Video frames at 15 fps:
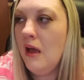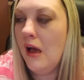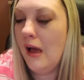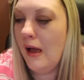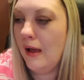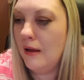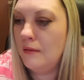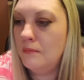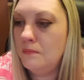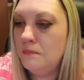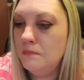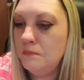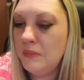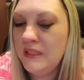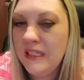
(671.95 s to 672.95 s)

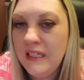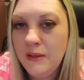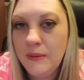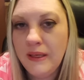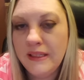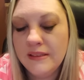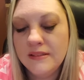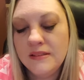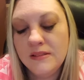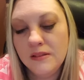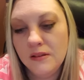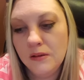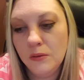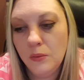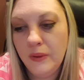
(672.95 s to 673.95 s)
But anyways,
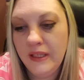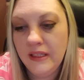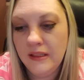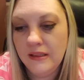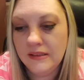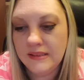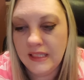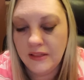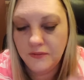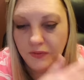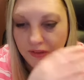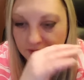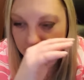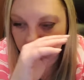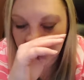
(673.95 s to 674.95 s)
we get into San
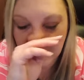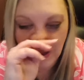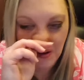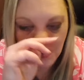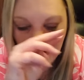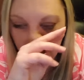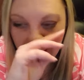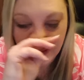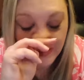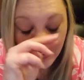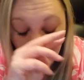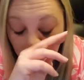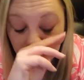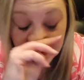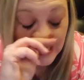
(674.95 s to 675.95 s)
Francisco and
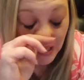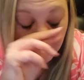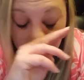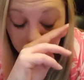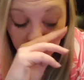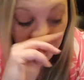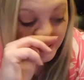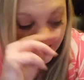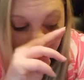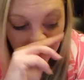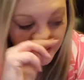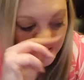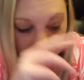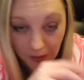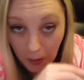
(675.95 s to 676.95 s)
there is
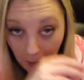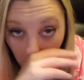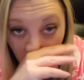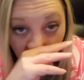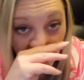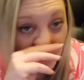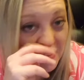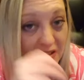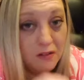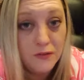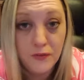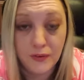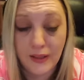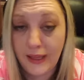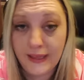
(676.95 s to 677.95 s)
absolutely no
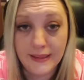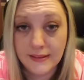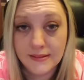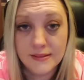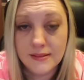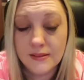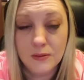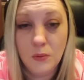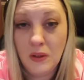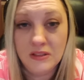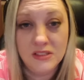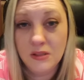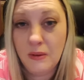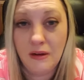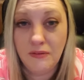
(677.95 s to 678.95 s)
flights
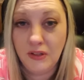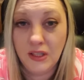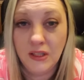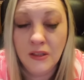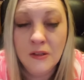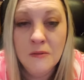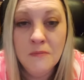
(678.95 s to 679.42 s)
whatsoever